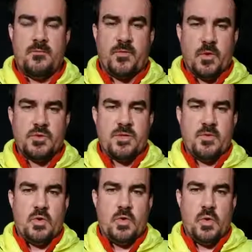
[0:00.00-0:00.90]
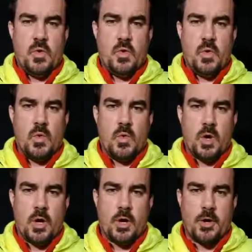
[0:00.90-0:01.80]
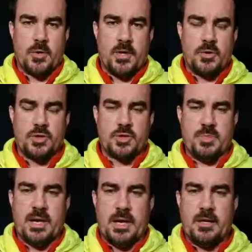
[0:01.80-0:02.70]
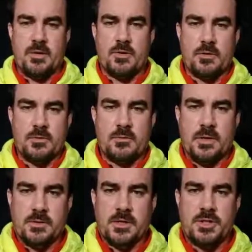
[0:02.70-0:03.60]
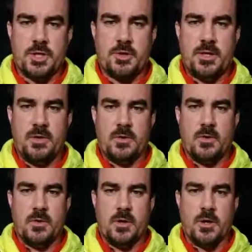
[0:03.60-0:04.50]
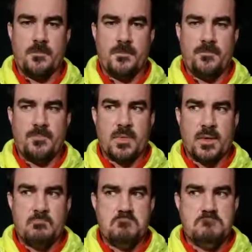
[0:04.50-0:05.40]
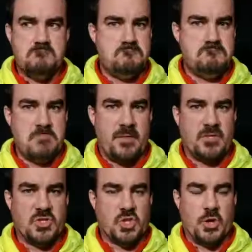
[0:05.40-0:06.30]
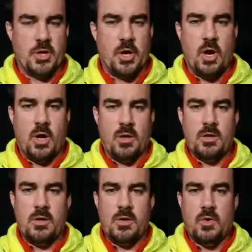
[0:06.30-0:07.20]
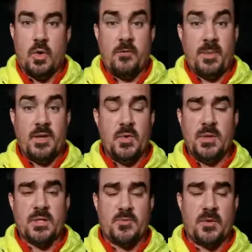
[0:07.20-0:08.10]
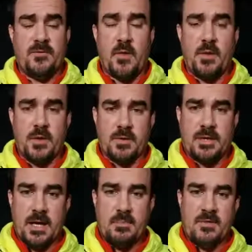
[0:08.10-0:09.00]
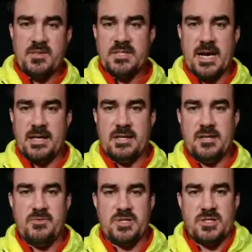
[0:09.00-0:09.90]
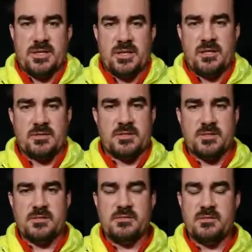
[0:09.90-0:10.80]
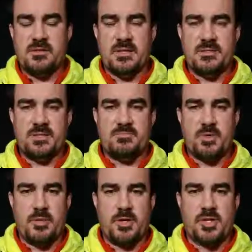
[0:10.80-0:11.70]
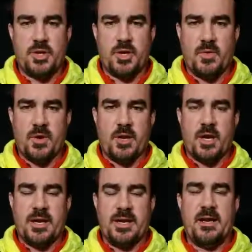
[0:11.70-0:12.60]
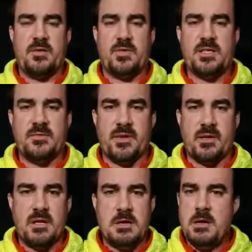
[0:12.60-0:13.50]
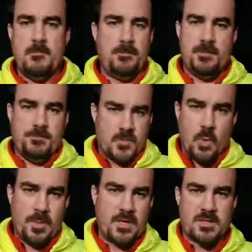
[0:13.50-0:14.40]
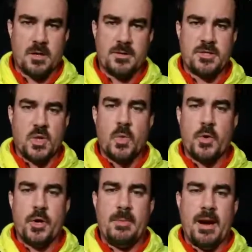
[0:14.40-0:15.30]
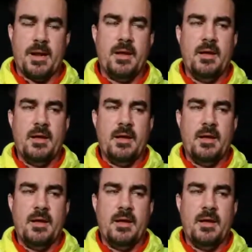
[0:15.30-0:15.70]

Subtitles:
for those of you who are either just beginning your kilted journey or haven't started at all, or have been doing this for a very long time but have decided that you just like kilts and that's pretty much all you're going to wear, you're not going to get into the rest of it, don't be discouraged. Don't worry about it.